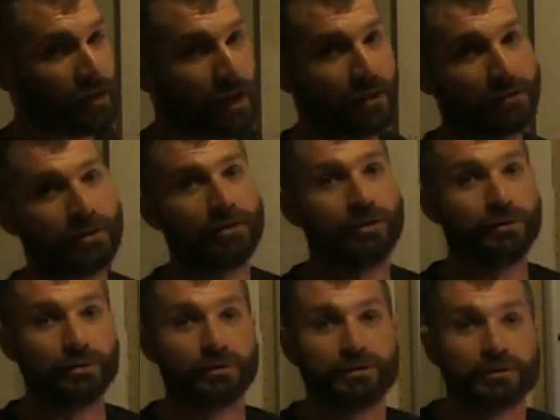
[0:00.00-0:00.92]

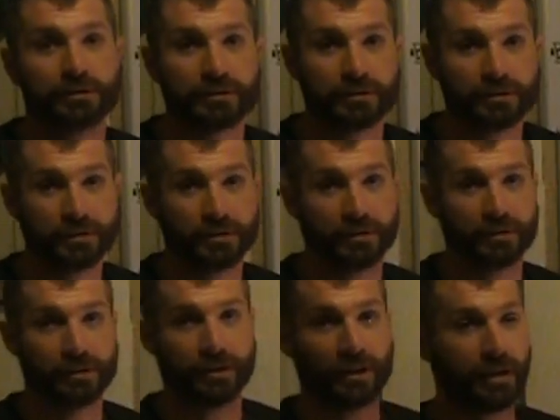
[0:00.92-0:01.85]
altitudes.
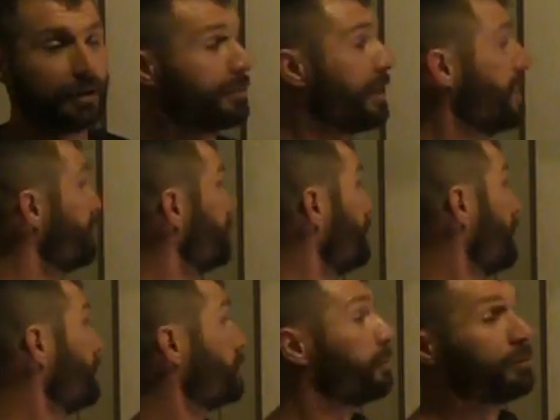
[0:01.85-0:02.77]
Um, I've
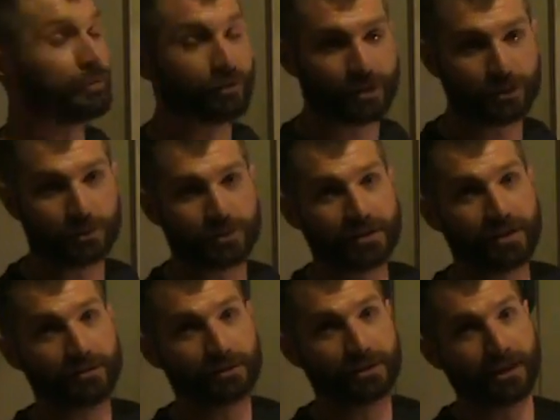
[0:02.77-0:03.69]
been in trouble for this one
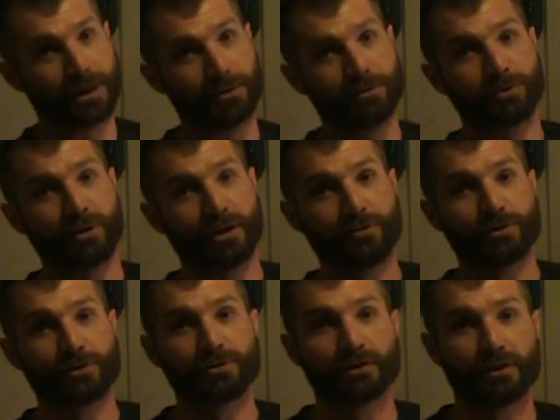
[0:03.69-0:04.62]
several times when I
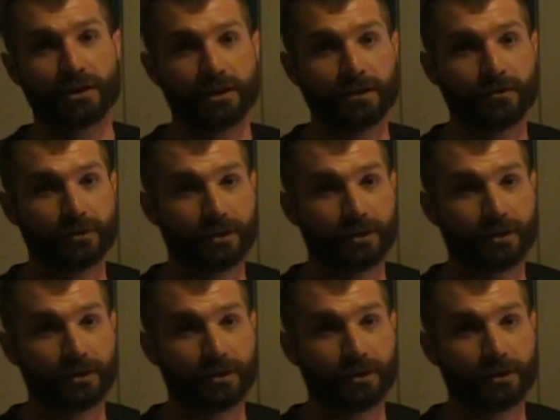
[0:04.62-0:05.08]
first started.